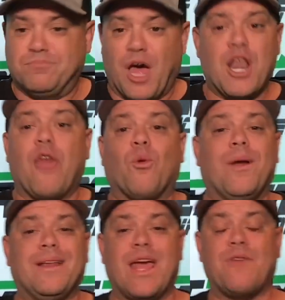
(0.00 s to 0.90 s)
Another
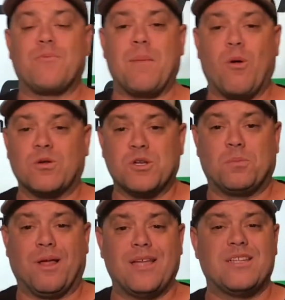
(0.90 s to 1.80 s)
winning day for my personal
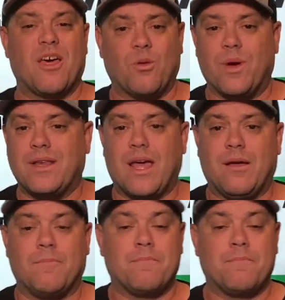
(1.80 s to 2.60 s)
plays, another winning day.